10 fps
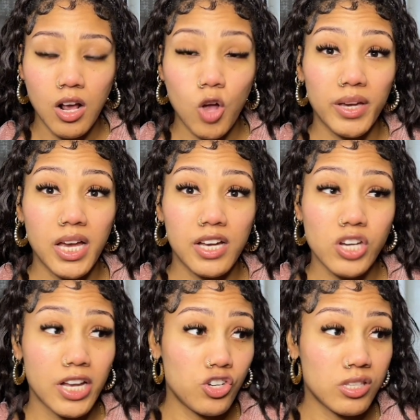oh my
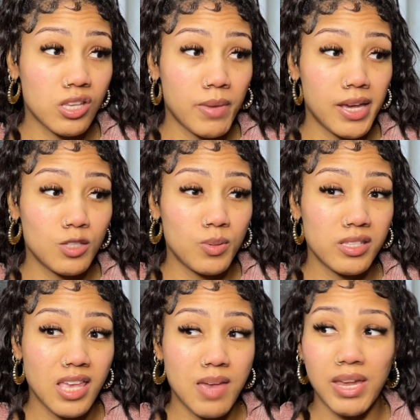gosh, I just saw my
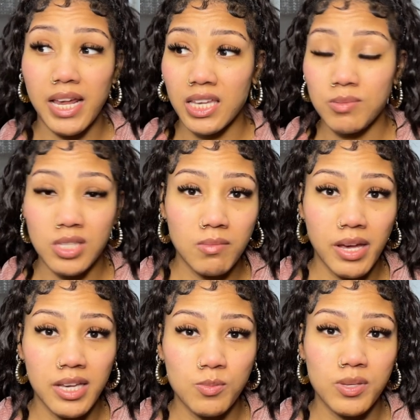SP's name and I keep seeing
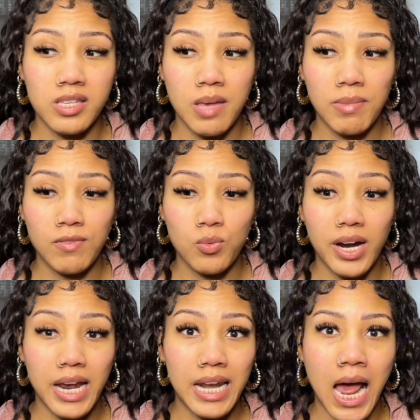my SP's name everywhere and